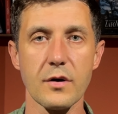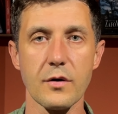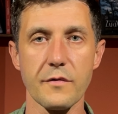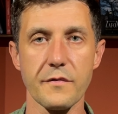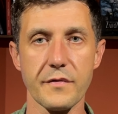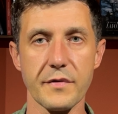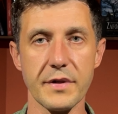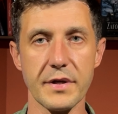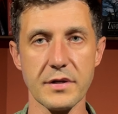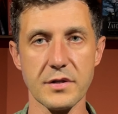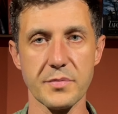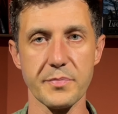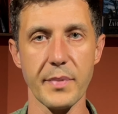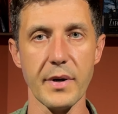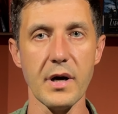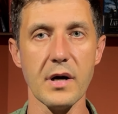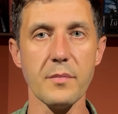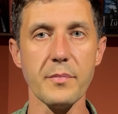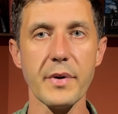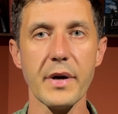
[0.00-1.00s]
of this
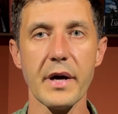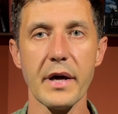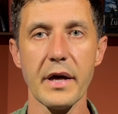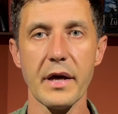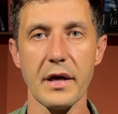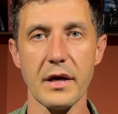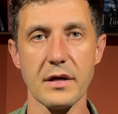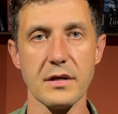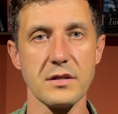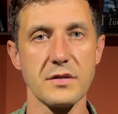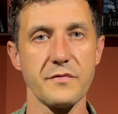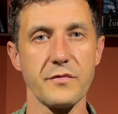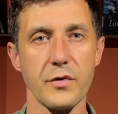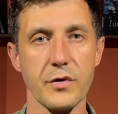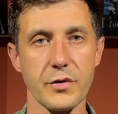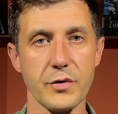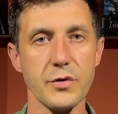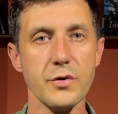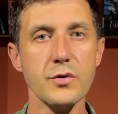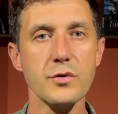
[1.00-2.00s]
pump is for
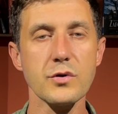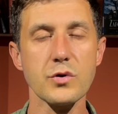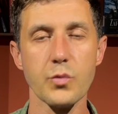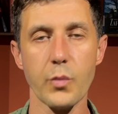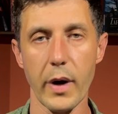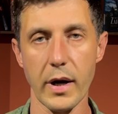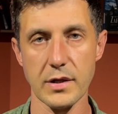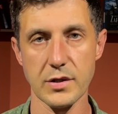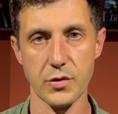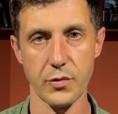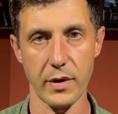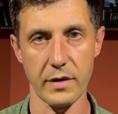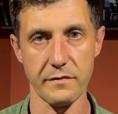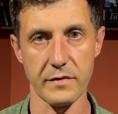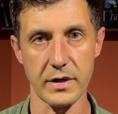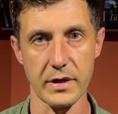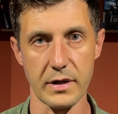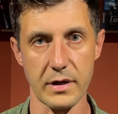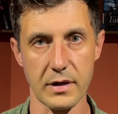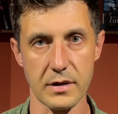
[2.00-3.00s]
use while
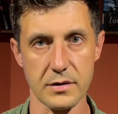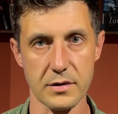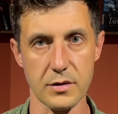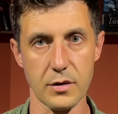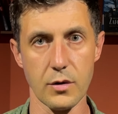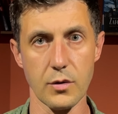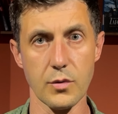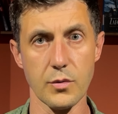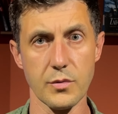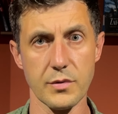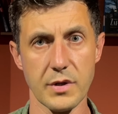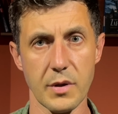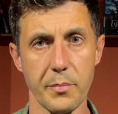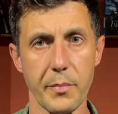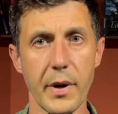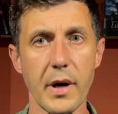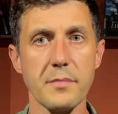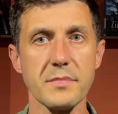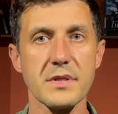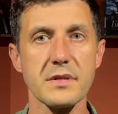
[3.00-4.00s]
traveling, so the
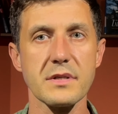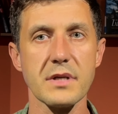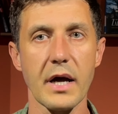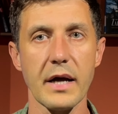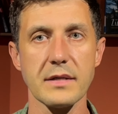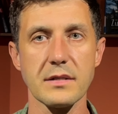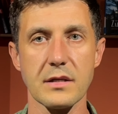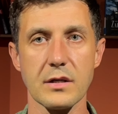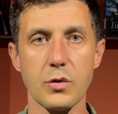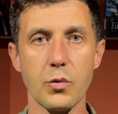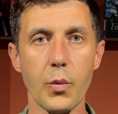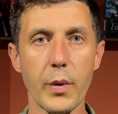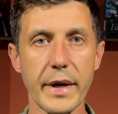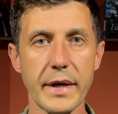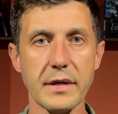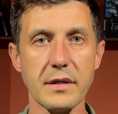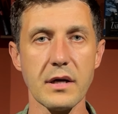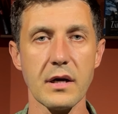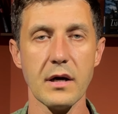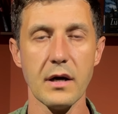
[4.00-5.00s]
pump's size and
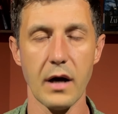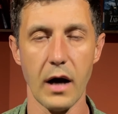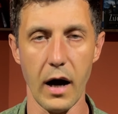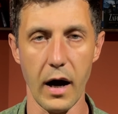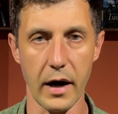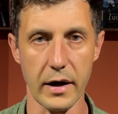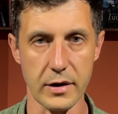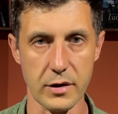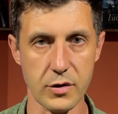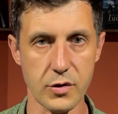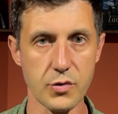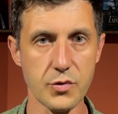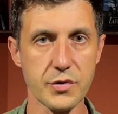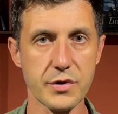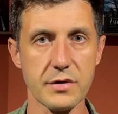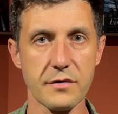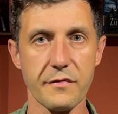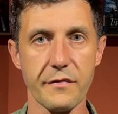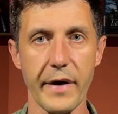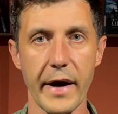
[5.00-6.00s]
weight are
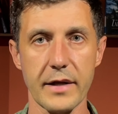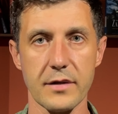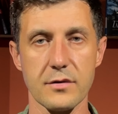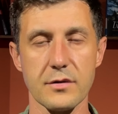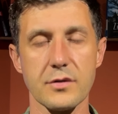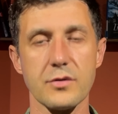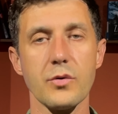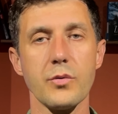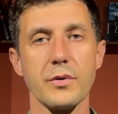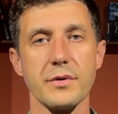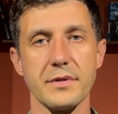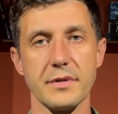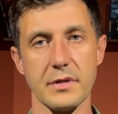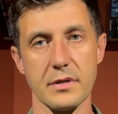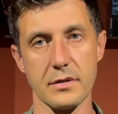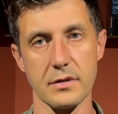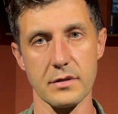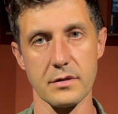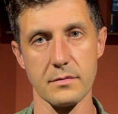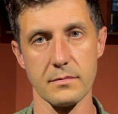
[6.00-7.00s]
crucial factors to
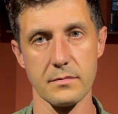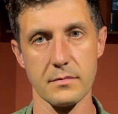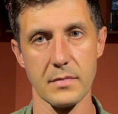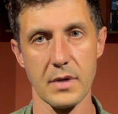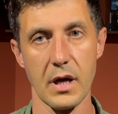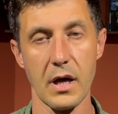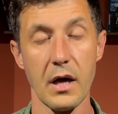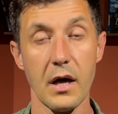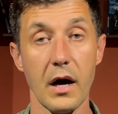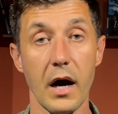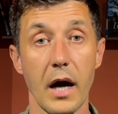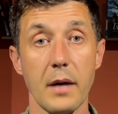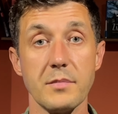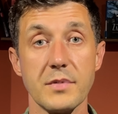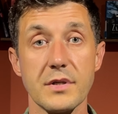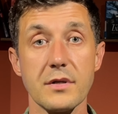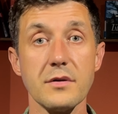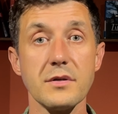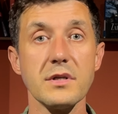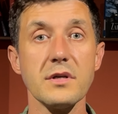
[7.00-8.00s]
consider. I'm
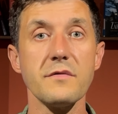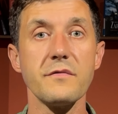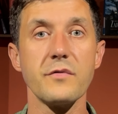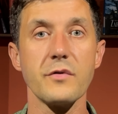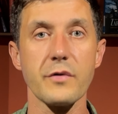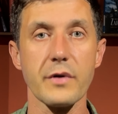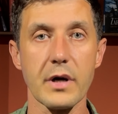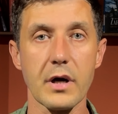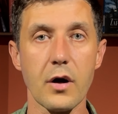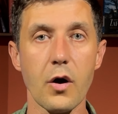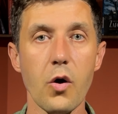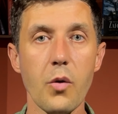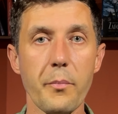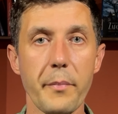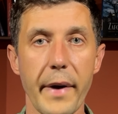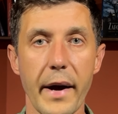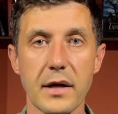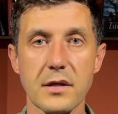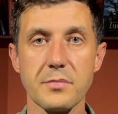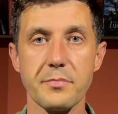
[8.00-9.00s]
searching for a
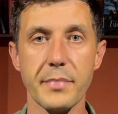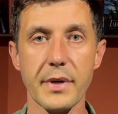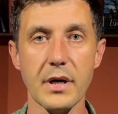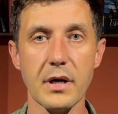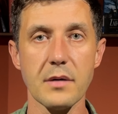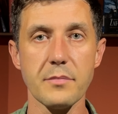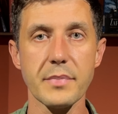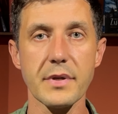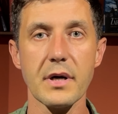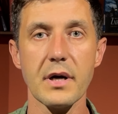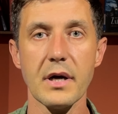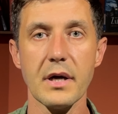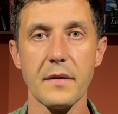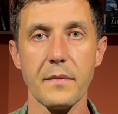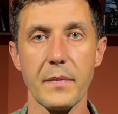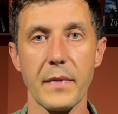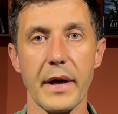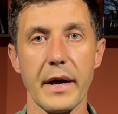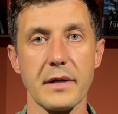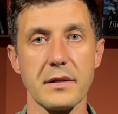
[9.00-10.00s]
compact pump
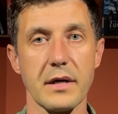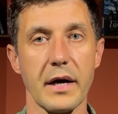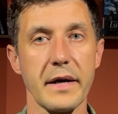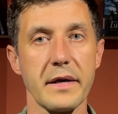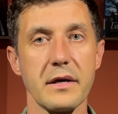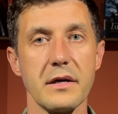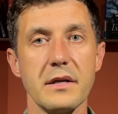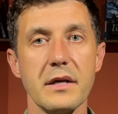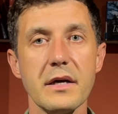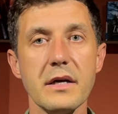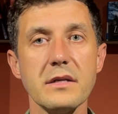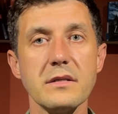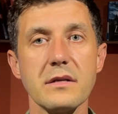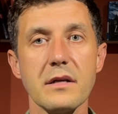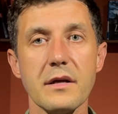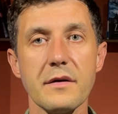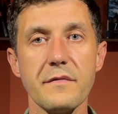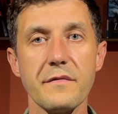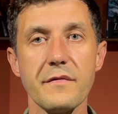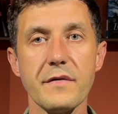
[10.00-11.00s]
that I can
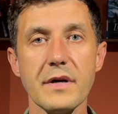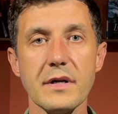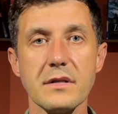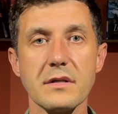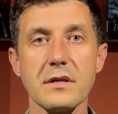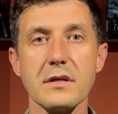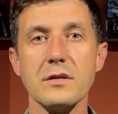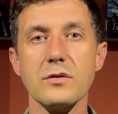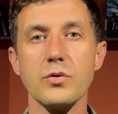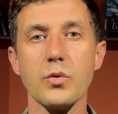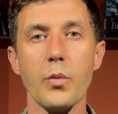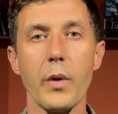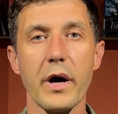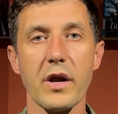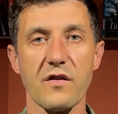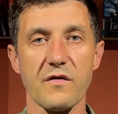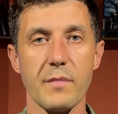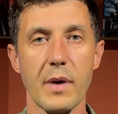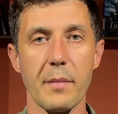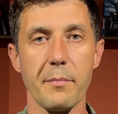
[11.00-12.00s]
easily fit into one
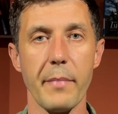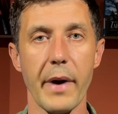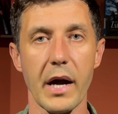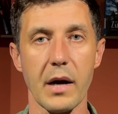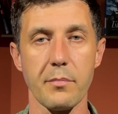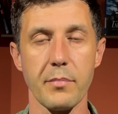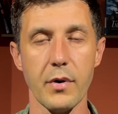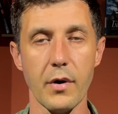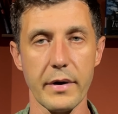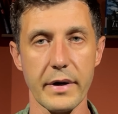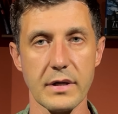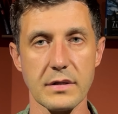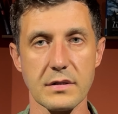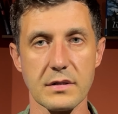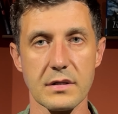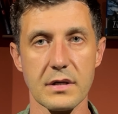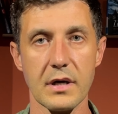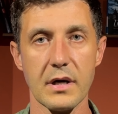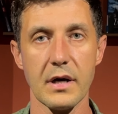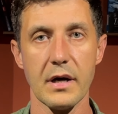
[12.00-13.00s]
of my back
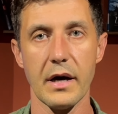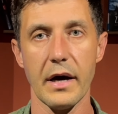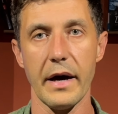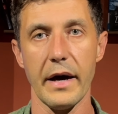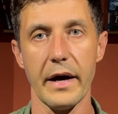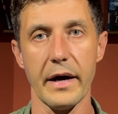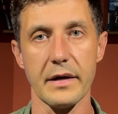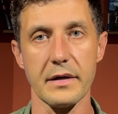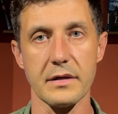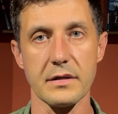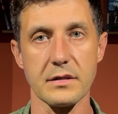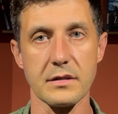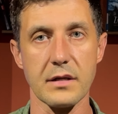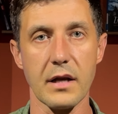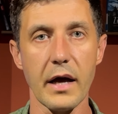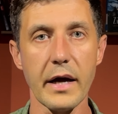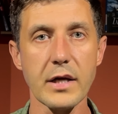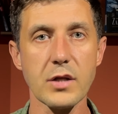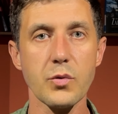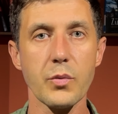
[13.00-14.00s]
pockets and is
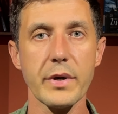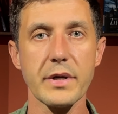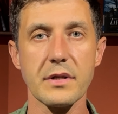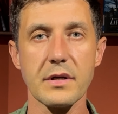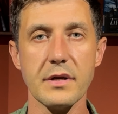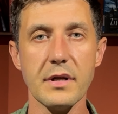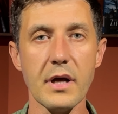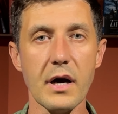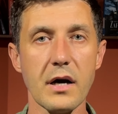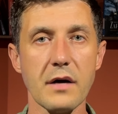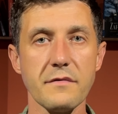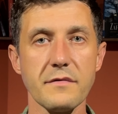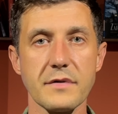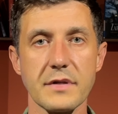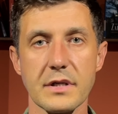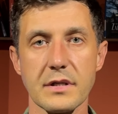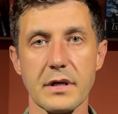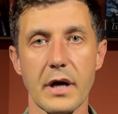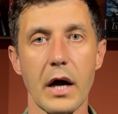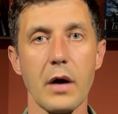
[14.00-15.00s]
lightweight enough
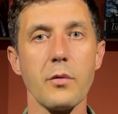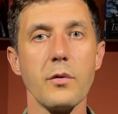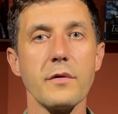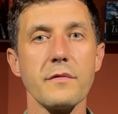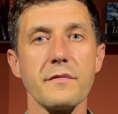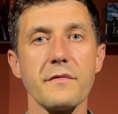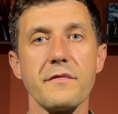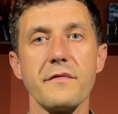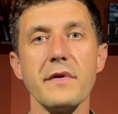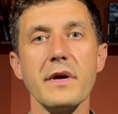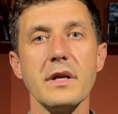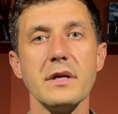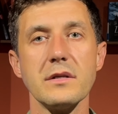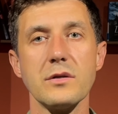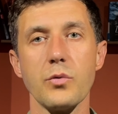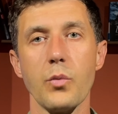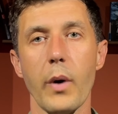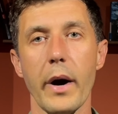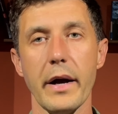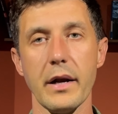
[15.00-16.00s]
that I won't feel it
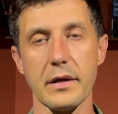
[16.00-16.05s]
while